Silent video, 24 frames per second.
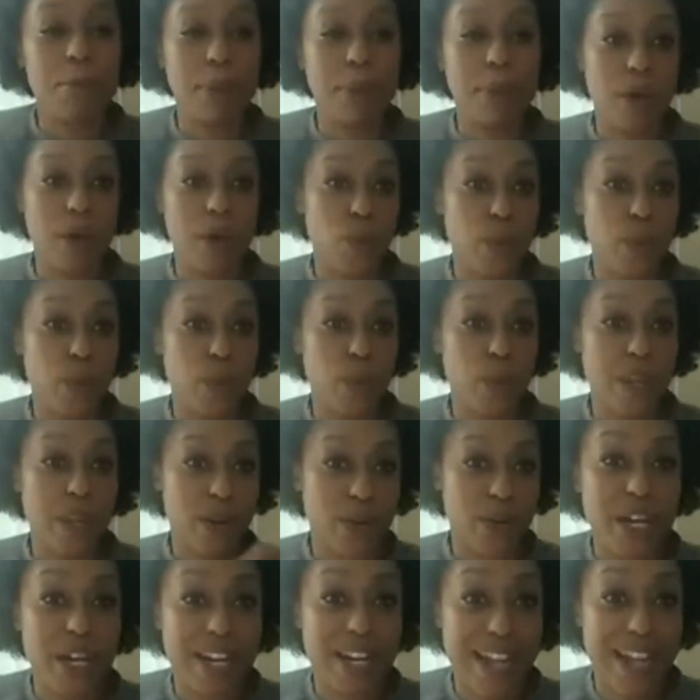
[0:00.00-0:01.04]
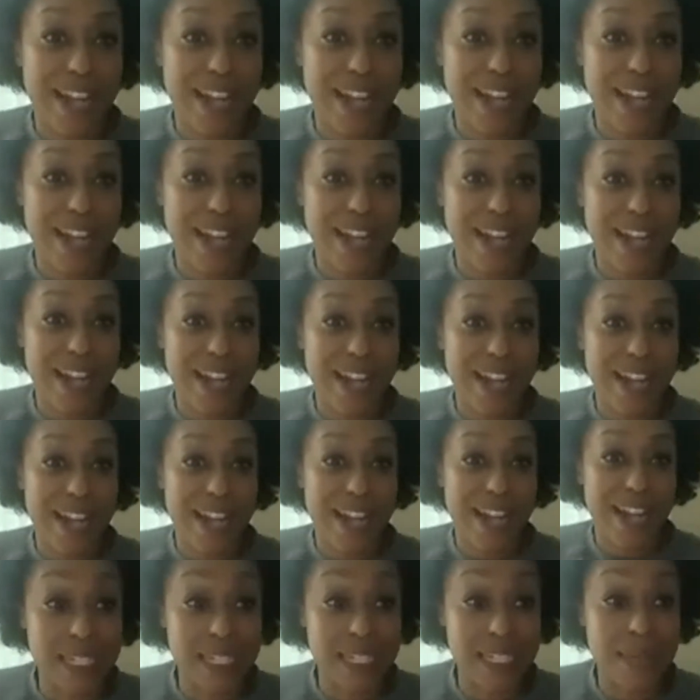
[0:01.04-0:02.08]
but we're we're going to have a
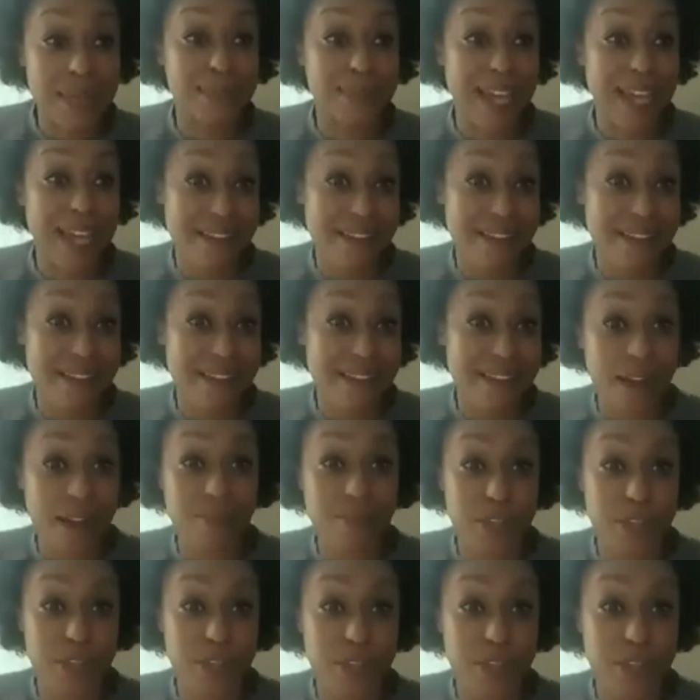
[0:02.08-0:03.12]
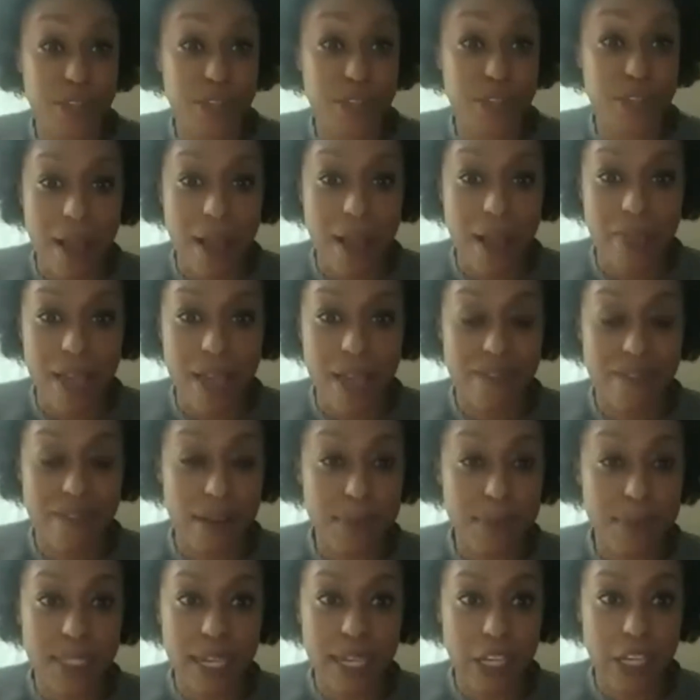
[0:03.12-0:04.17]
you know a deep dive conversation about that if i'm
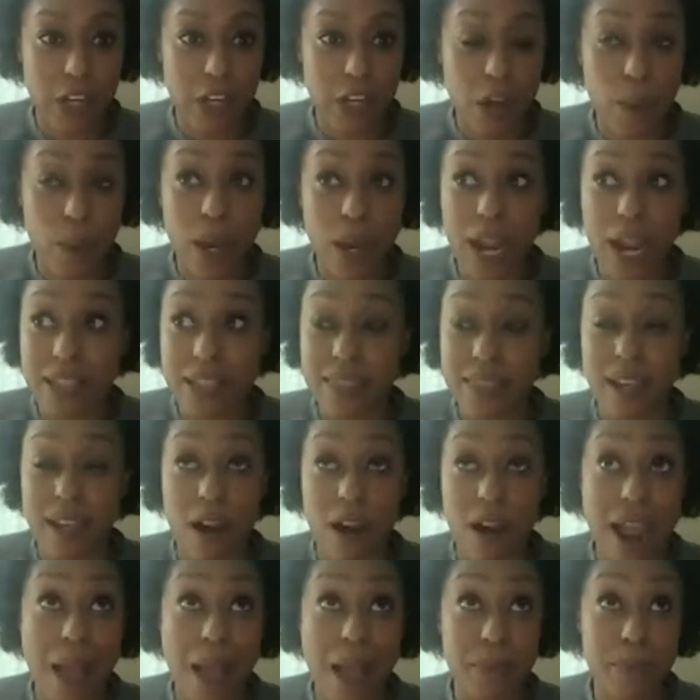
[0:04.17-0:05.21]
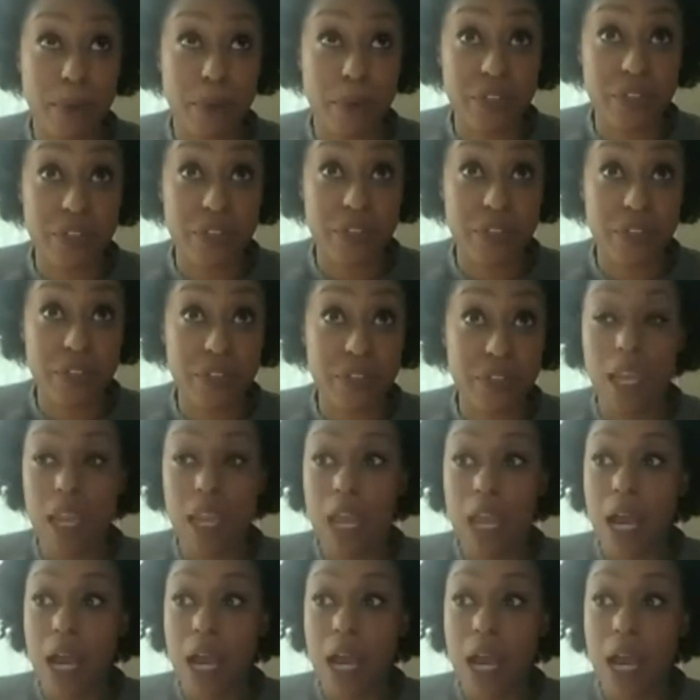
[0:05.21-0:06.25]
saying you know what i think our happy birthday
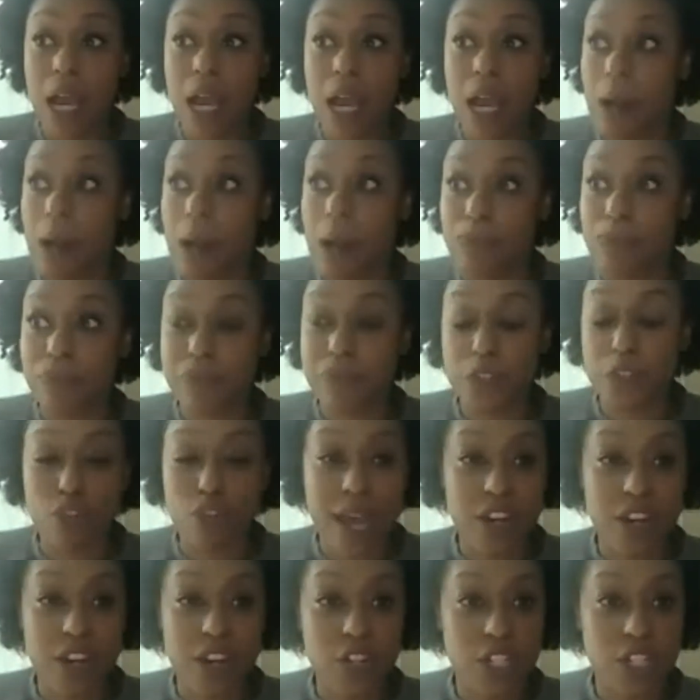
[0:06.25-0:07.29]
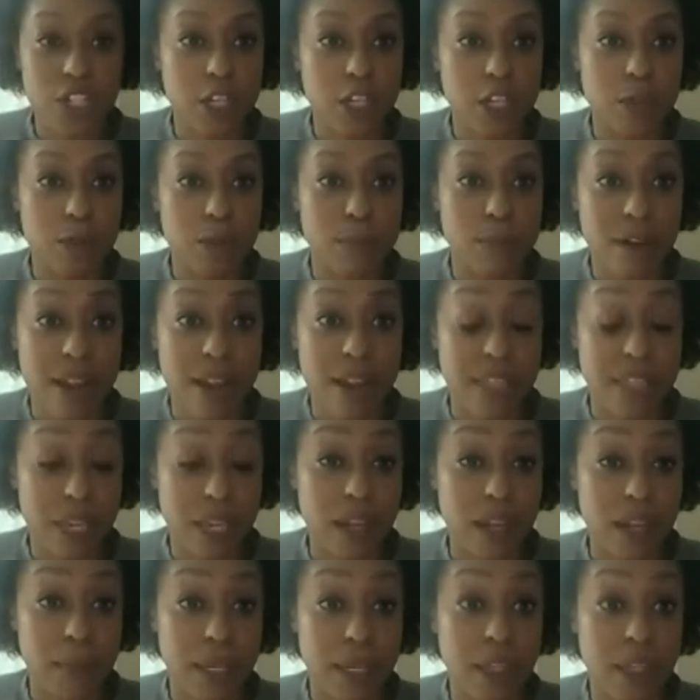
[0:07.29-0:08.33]
um, strategy could do better i think
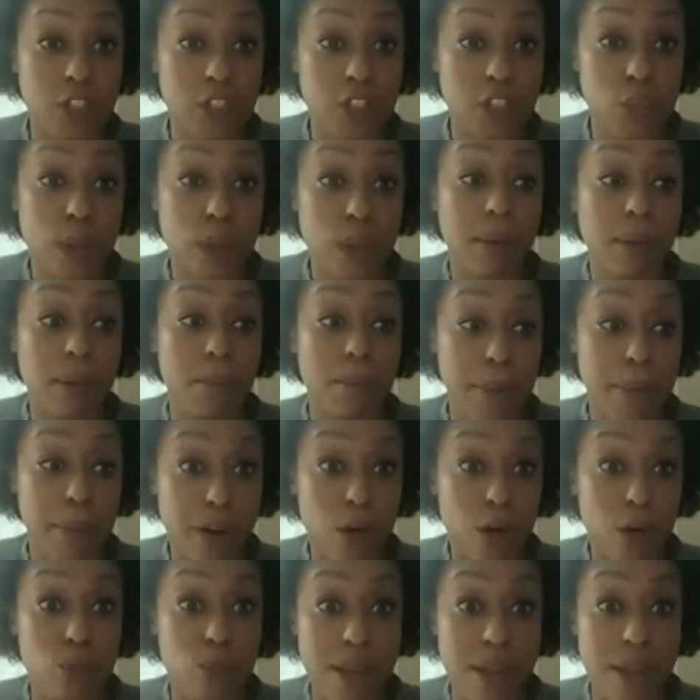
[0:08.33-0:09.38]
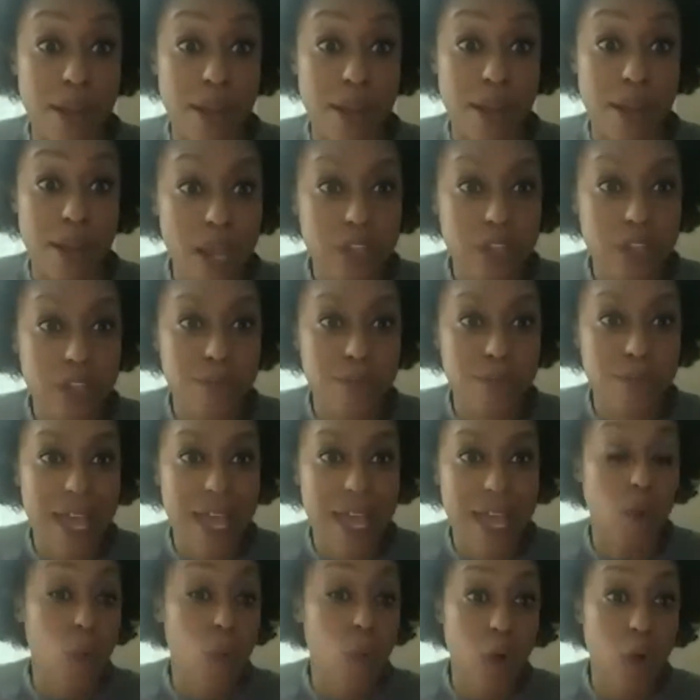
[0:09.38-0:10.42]
i could be doing better revenue wise from
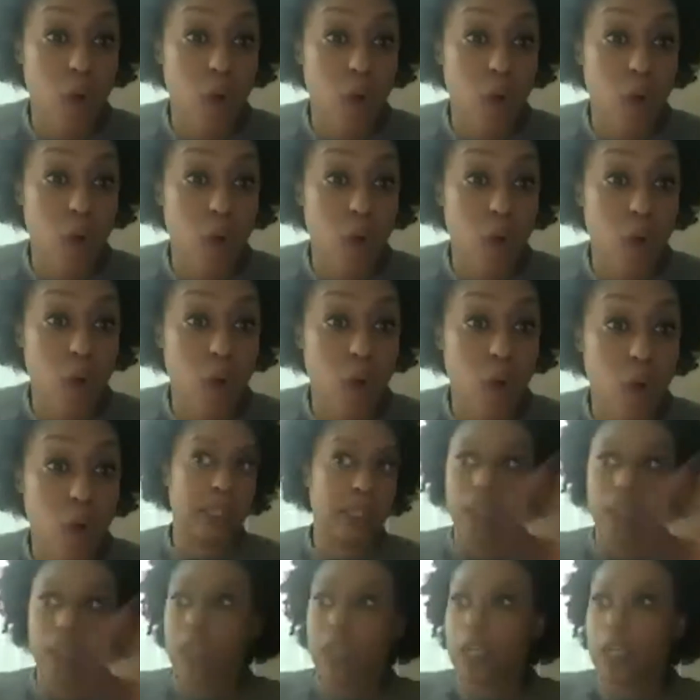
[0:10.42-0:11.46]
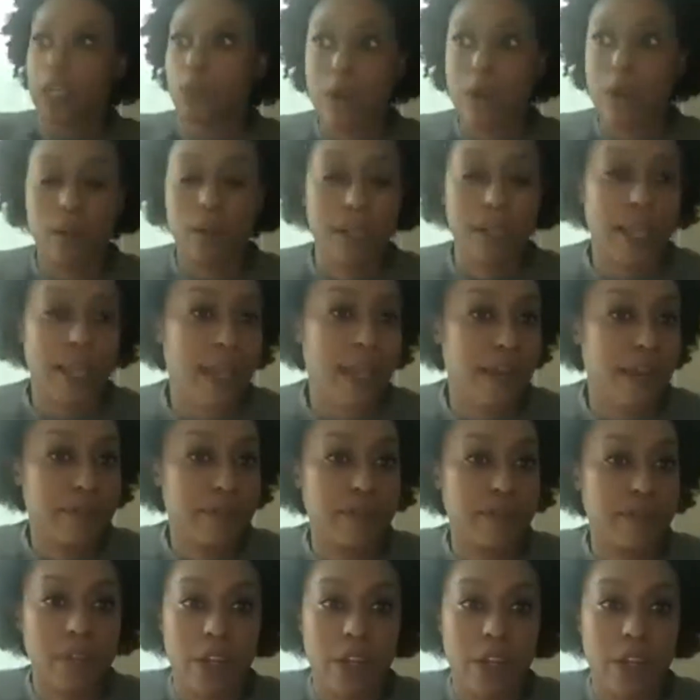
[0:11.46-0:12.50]
that or i'm saying, okay we only
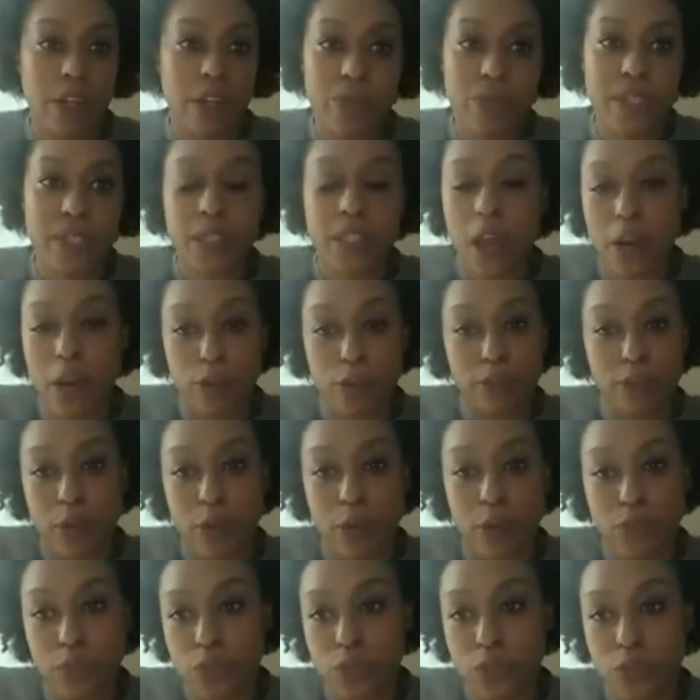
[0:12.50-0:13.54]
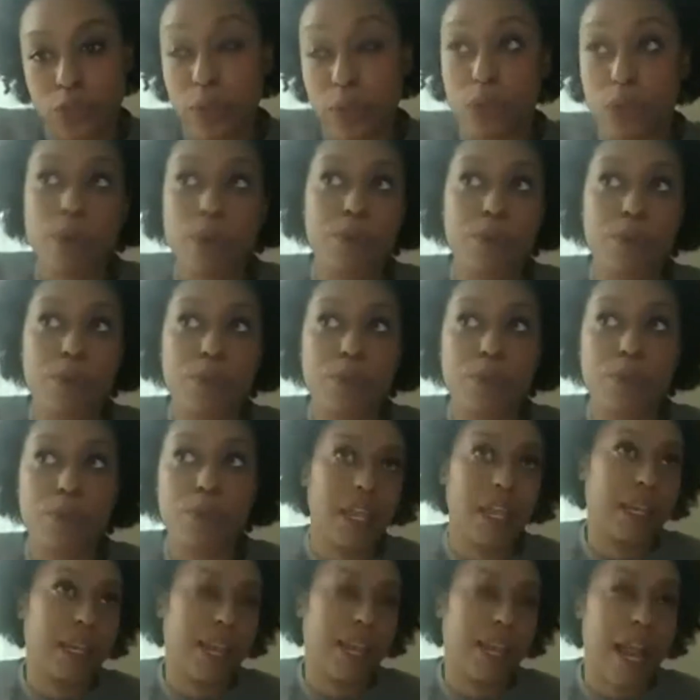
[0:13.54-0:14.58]
have you know this auto flow is doing 3%
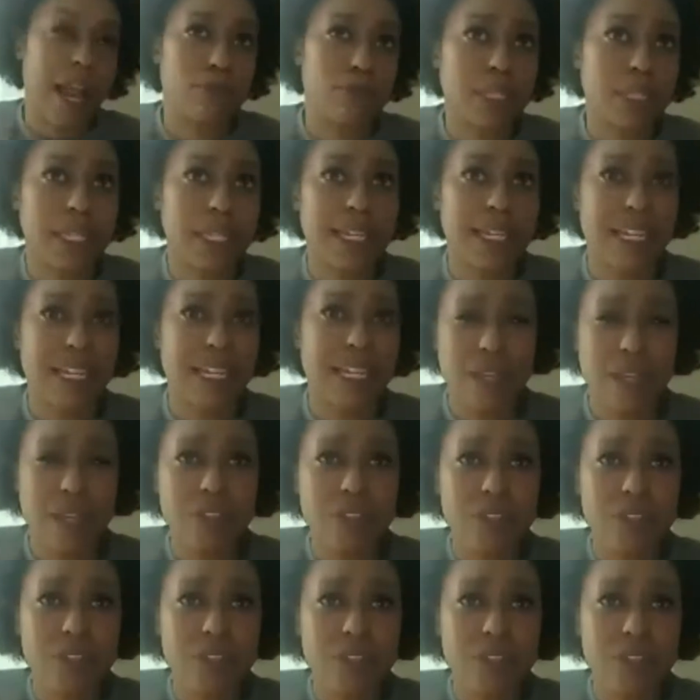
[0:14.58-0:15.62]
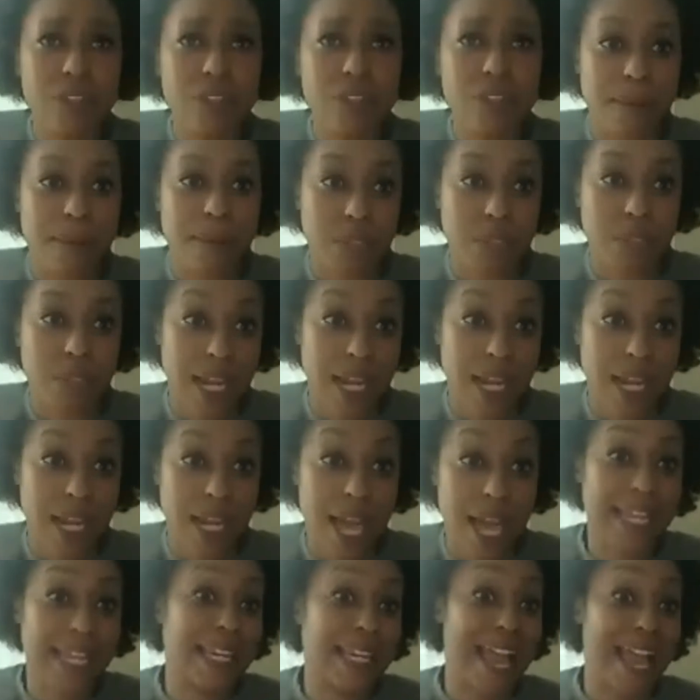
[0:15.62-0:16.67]
and i really you know is there a get to 10%
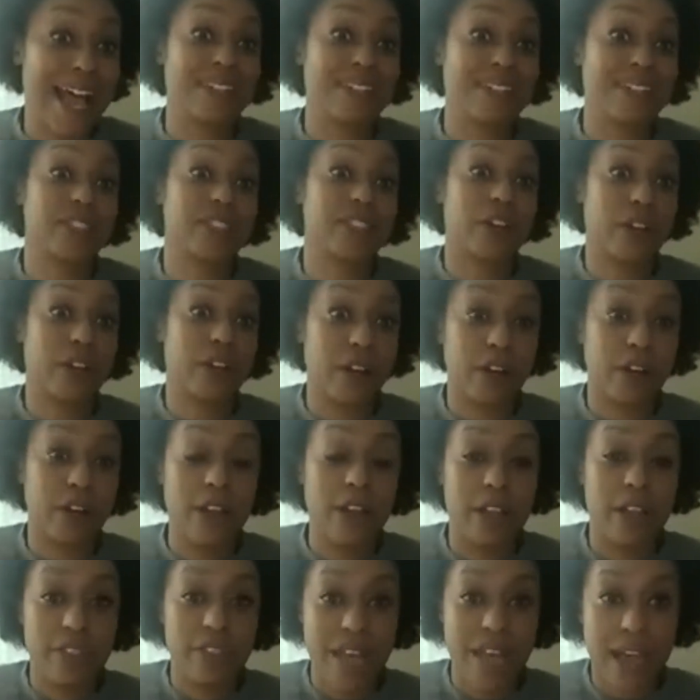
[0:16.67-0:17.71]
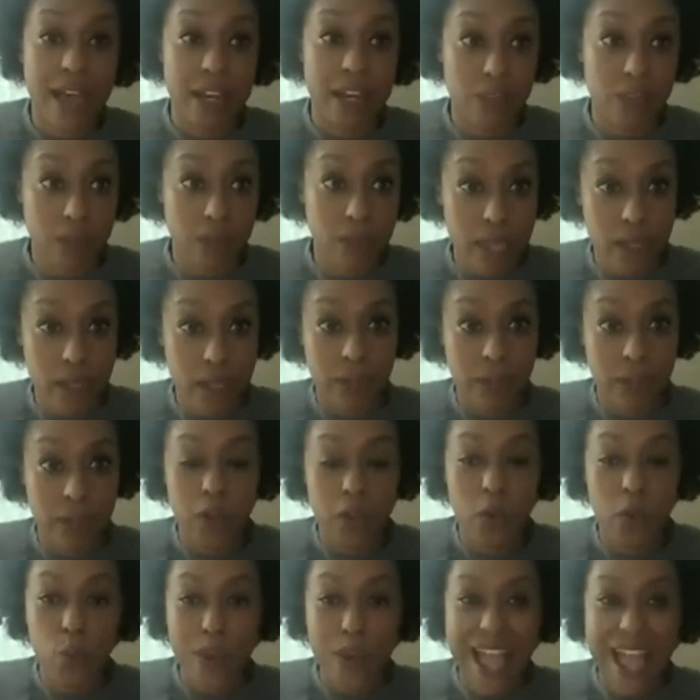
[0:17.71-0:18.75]
i can ask her that and, and
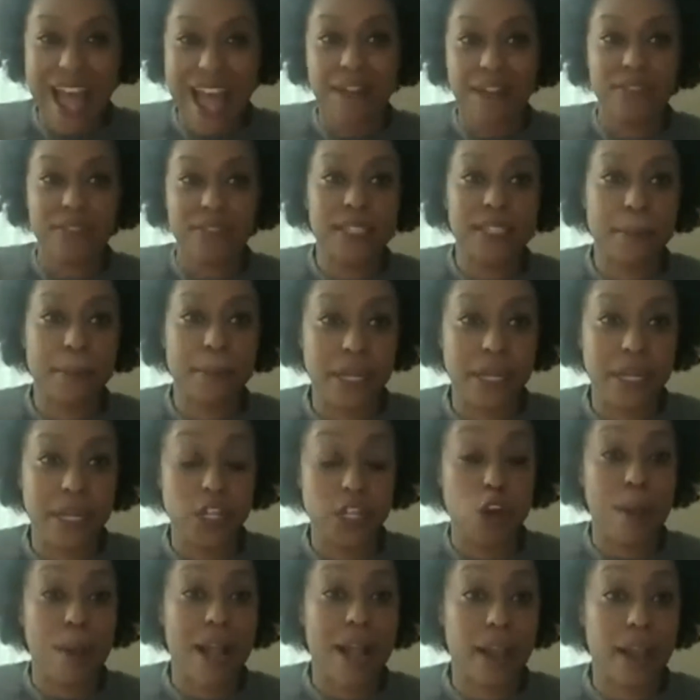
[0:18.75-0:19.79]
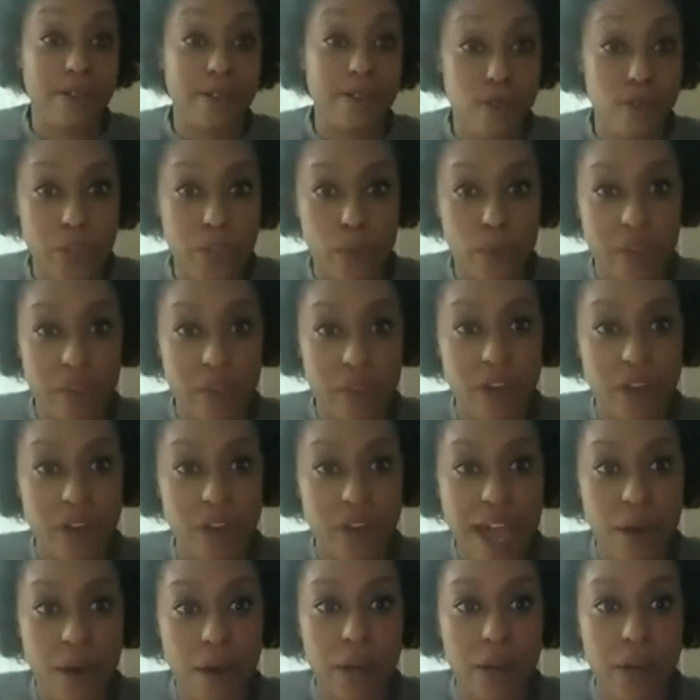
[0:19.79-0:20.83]
we have somebody to go back and forth with on
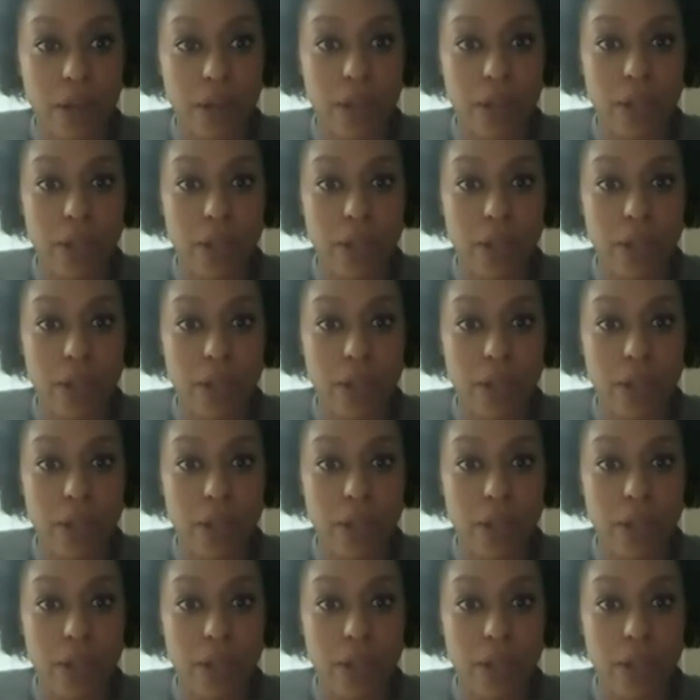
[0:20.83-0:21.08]
how to